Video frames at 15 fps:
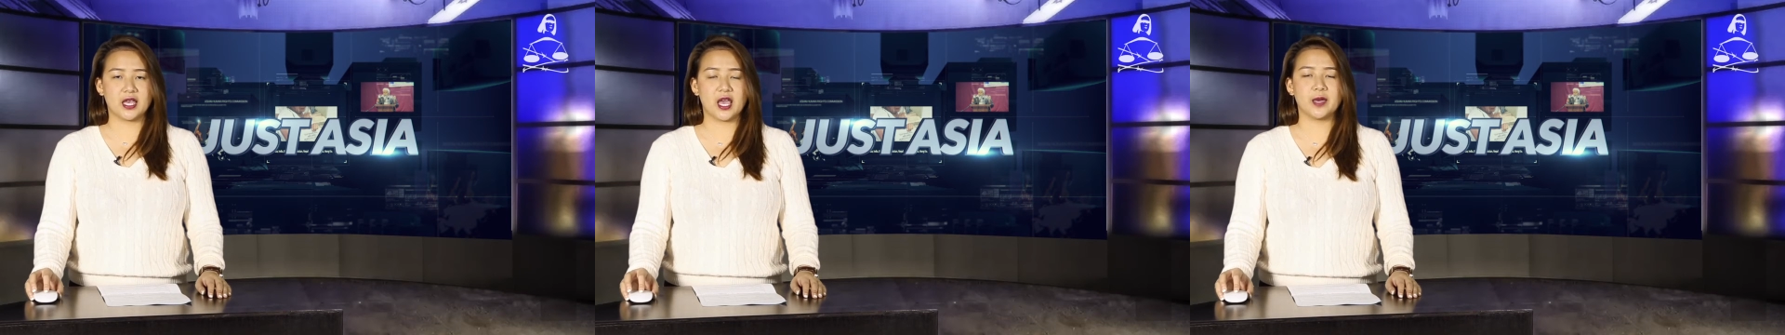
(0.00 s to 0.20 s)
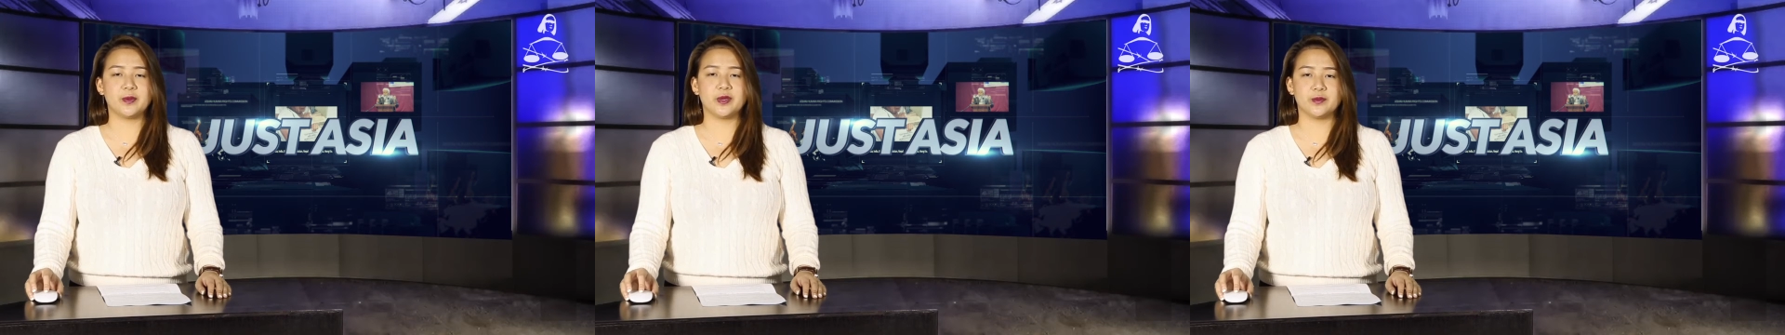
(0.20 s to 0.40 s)

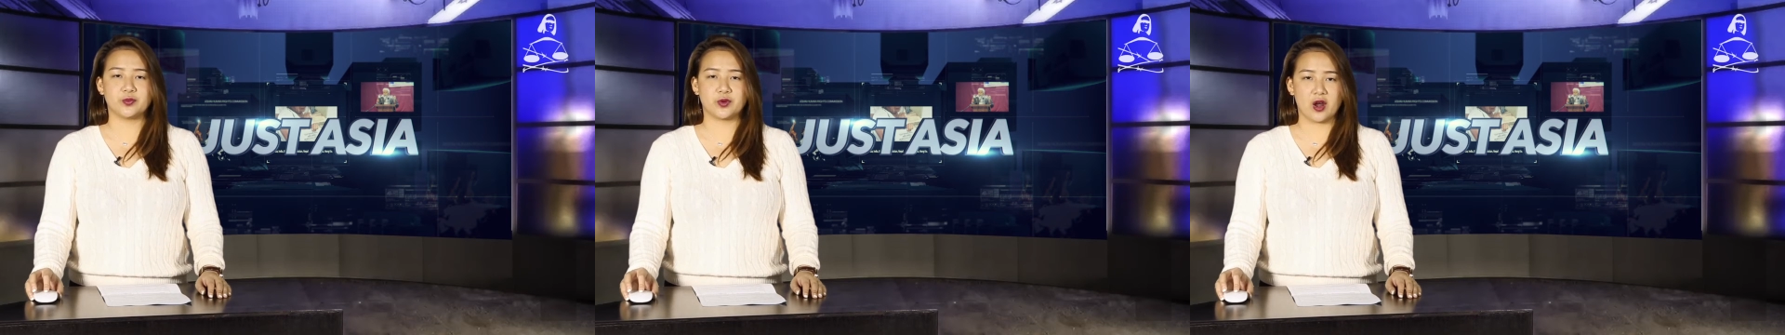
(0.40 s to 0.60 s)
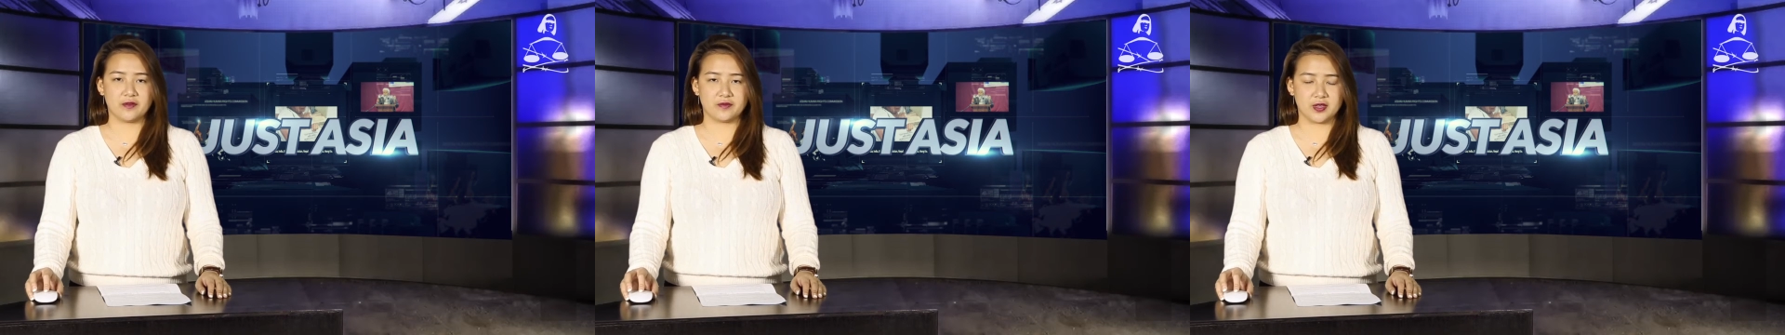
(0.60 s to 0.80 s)
KP
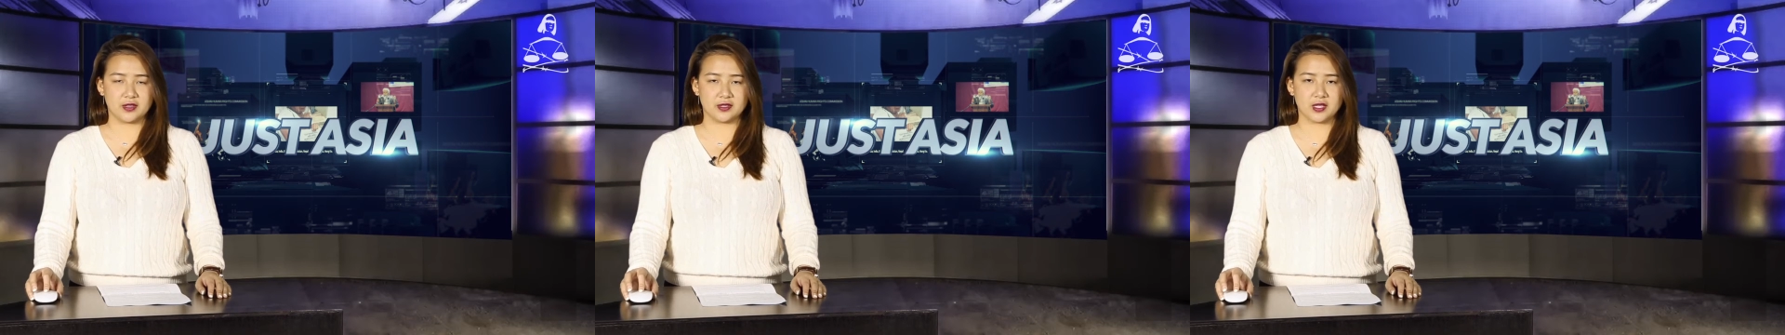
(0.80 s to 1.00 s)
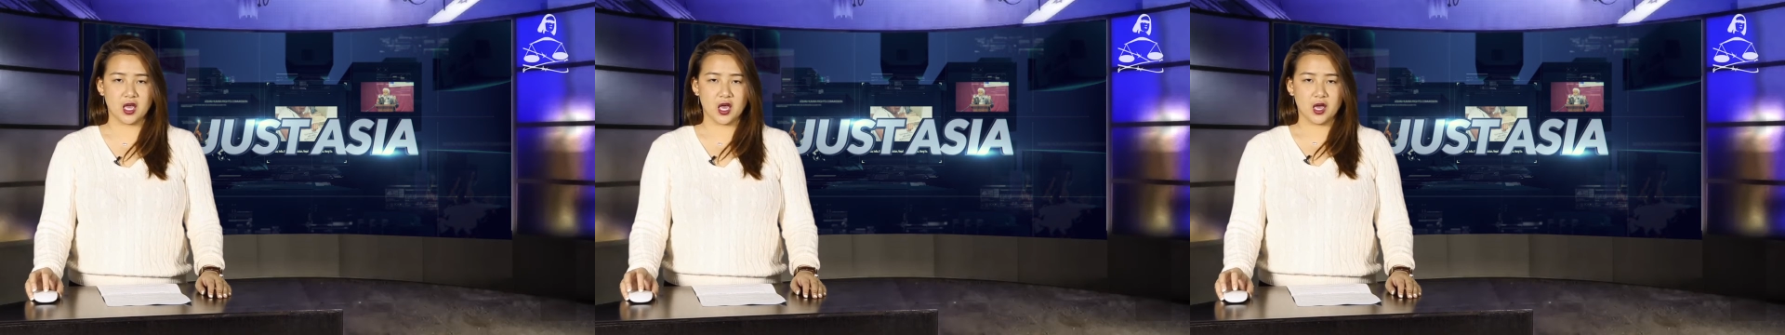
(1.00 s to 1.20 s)

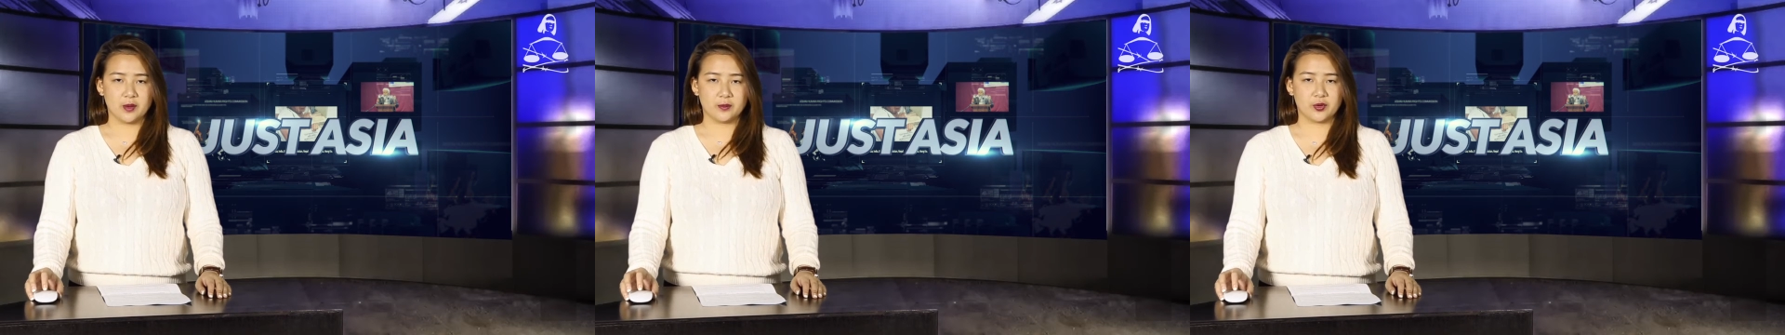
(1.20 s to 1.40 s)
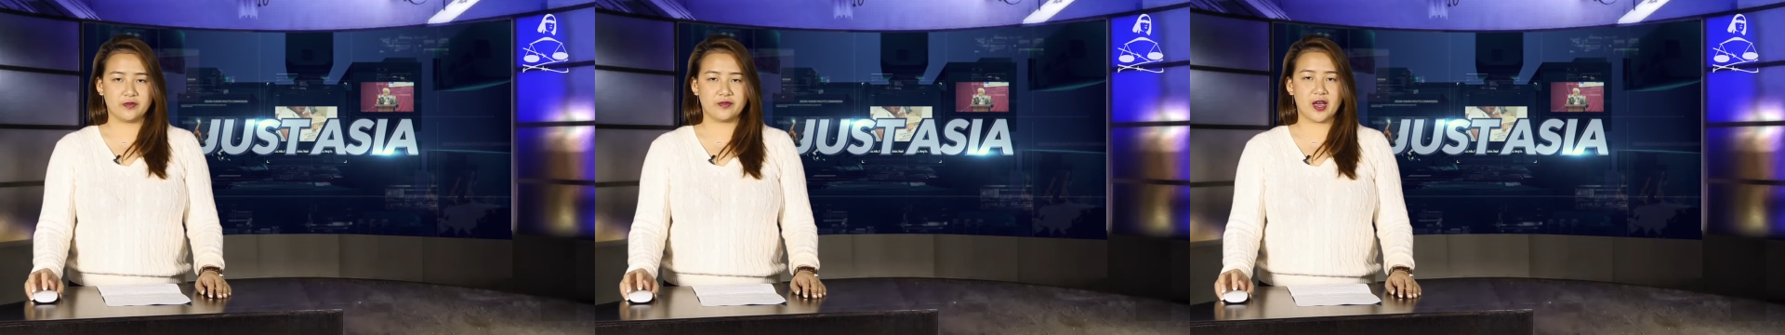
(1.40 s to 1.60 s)
province,
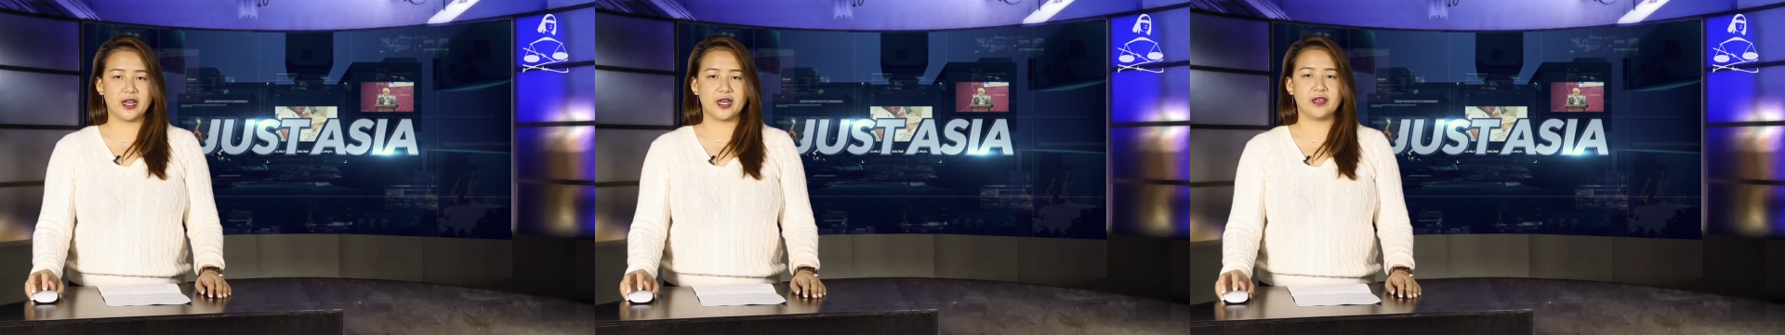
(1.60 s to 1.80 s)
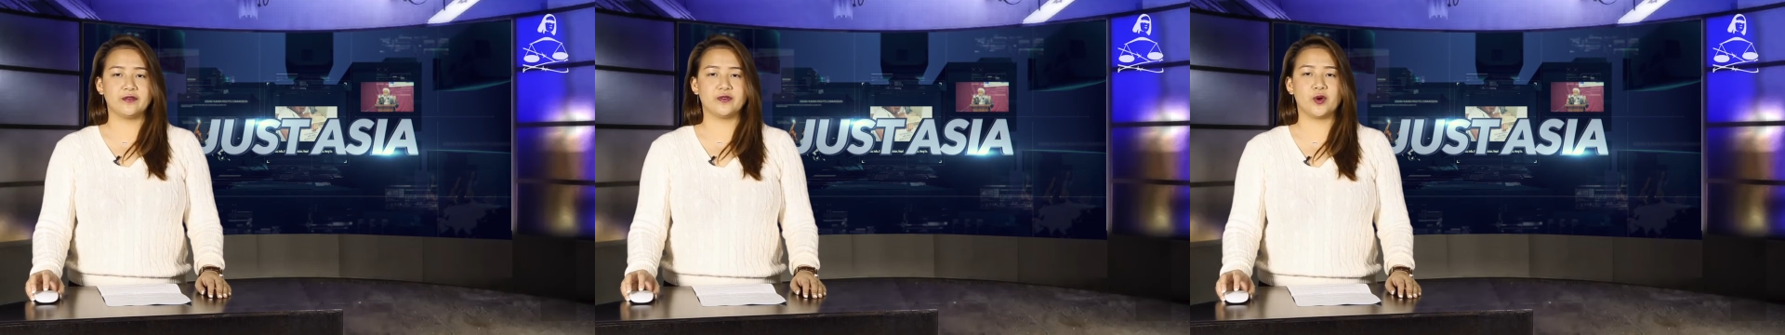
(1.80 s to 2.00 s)

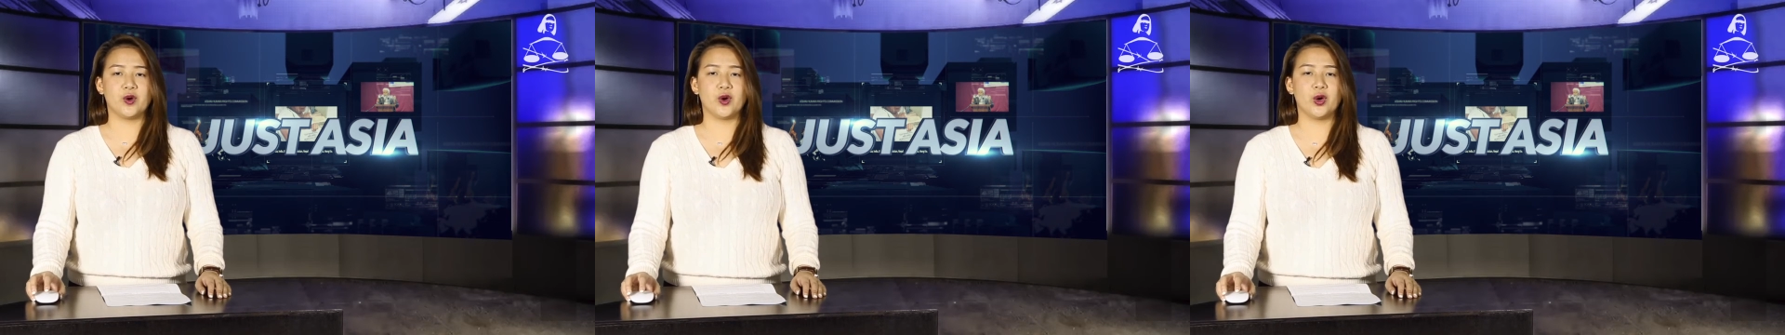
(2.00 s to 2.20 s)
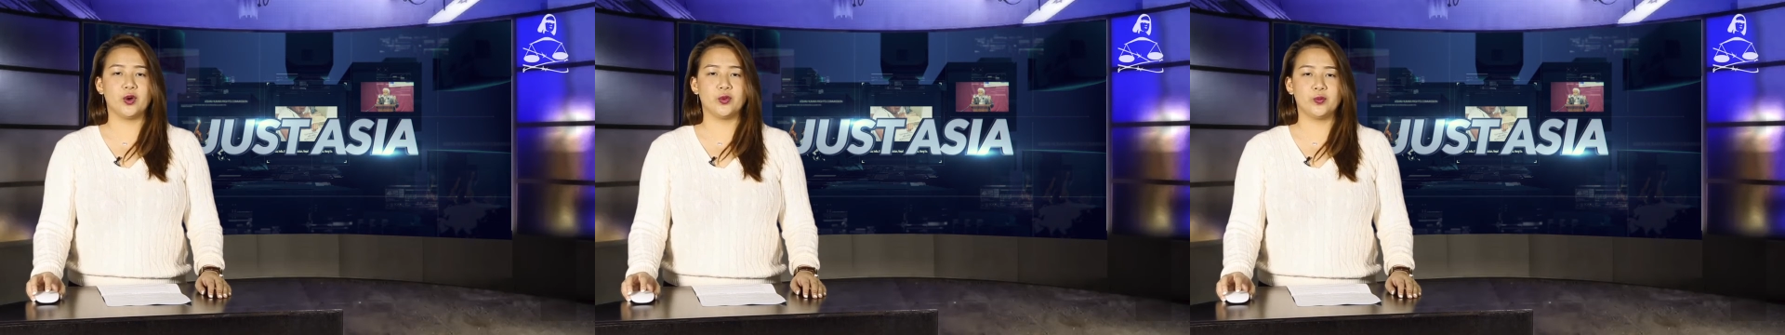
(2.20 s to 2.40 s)
providing for
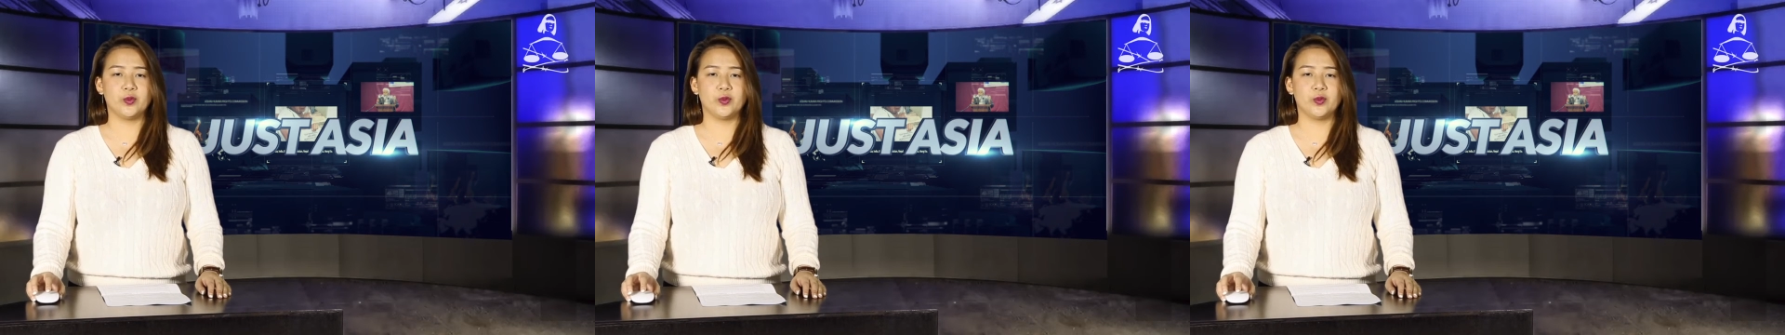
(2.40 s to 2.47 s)
her